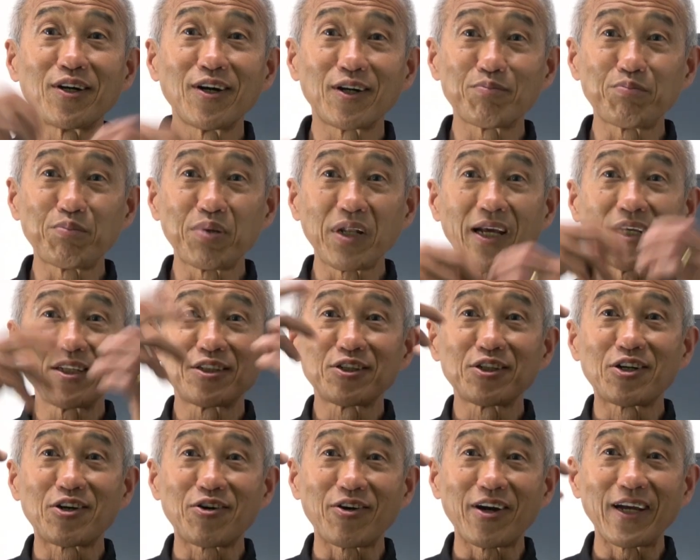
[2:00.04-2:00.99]
got plants
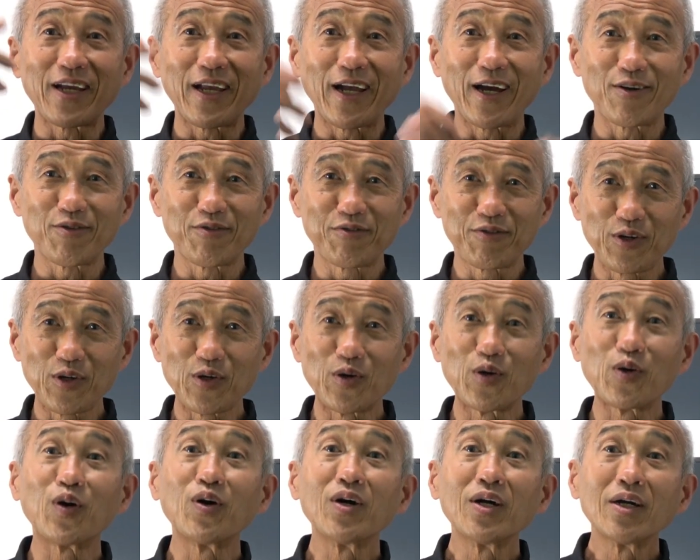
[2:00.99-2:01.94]
growing out of
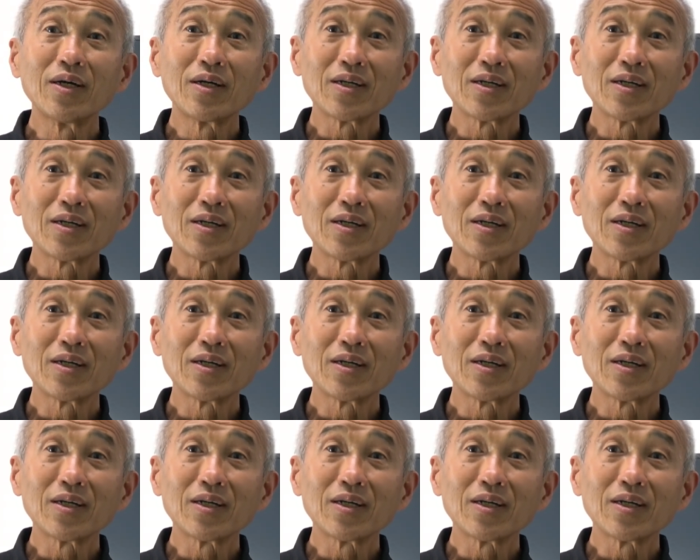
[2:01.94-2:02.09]
your